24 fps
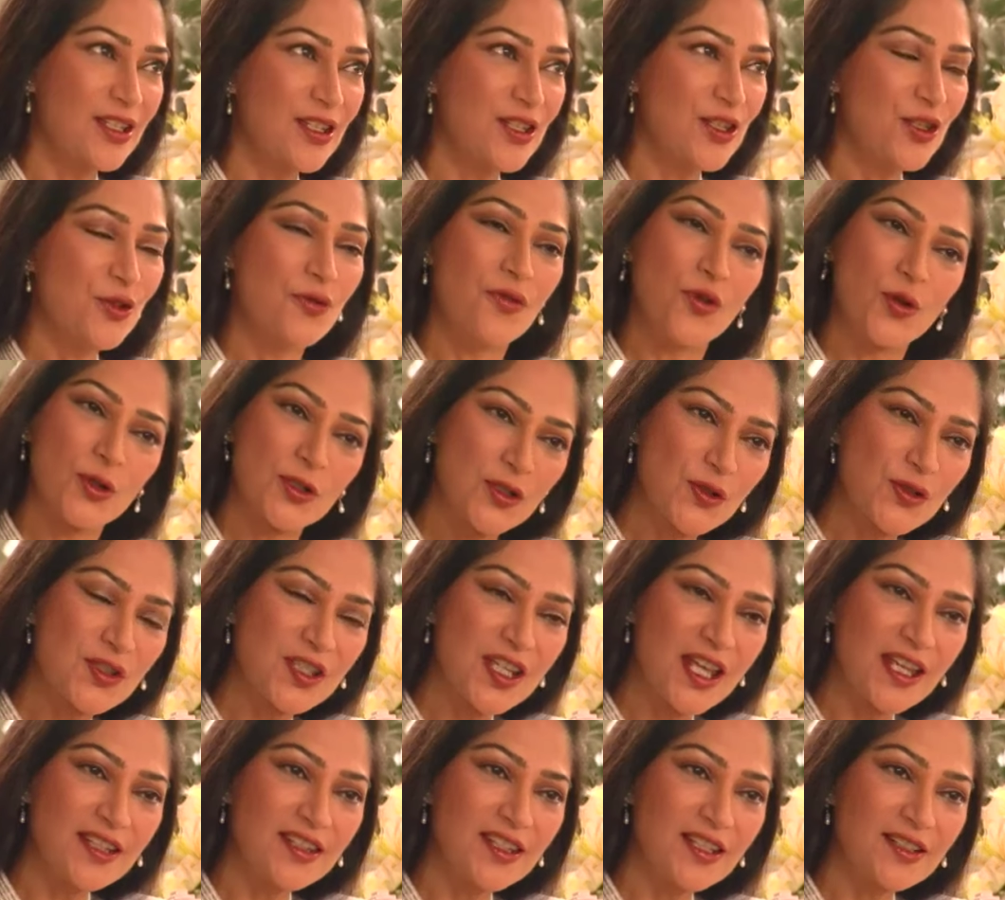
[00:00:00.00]
You've also
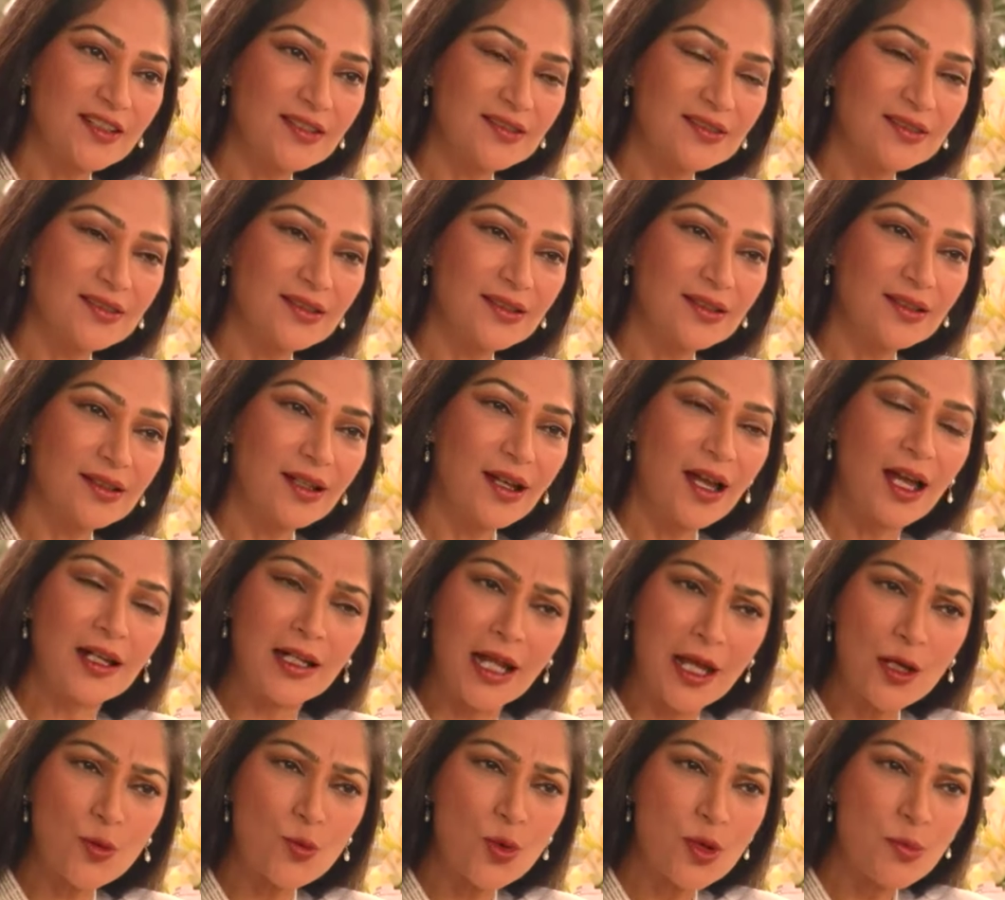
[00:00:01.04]
said that I
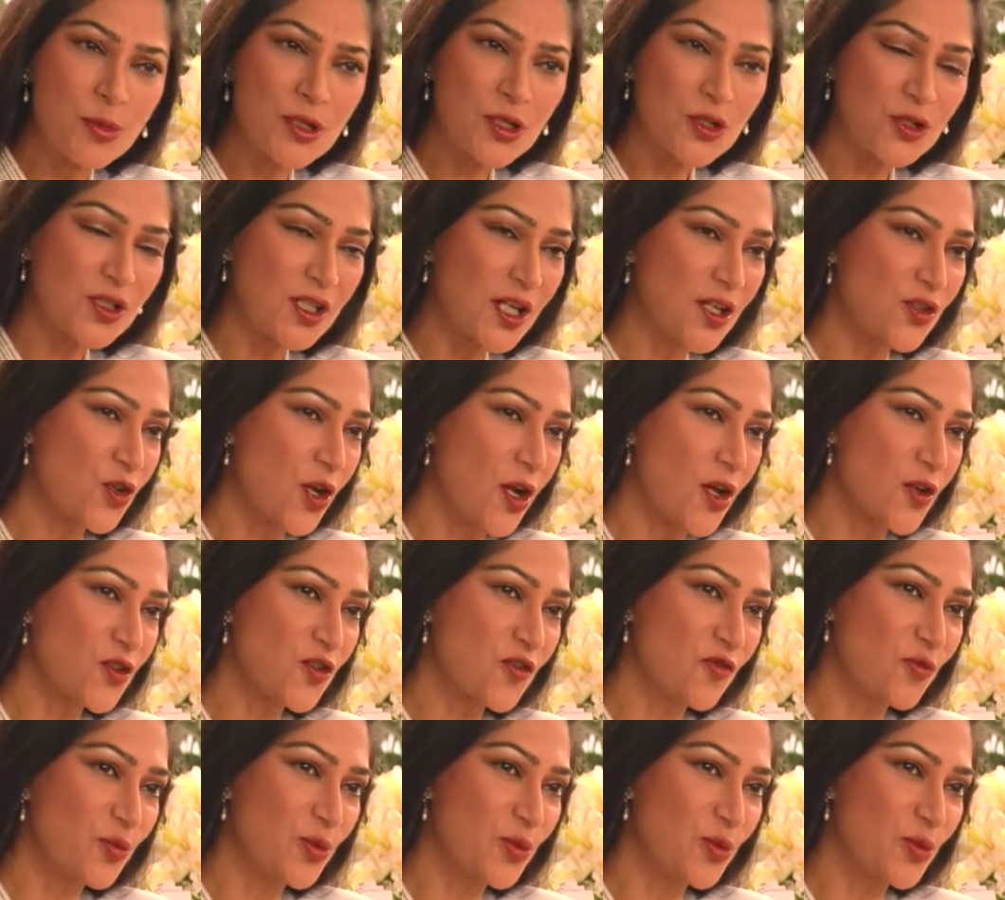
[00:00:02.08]
like women to take charge of